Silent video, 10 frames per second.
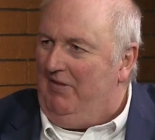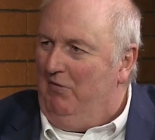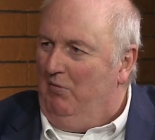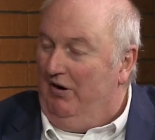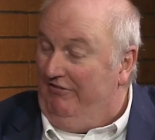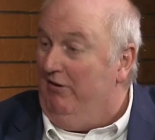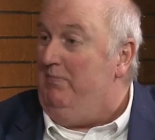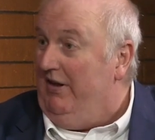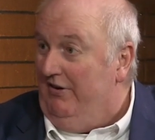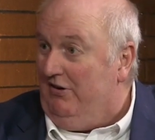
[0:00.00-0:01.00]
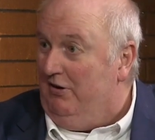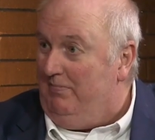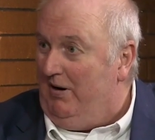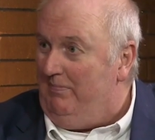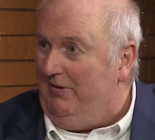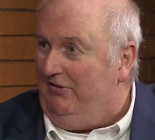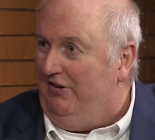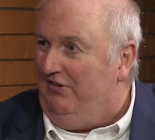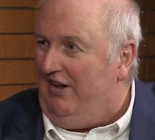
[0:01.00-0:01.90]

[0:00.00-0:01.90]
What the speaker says: were for political purposes.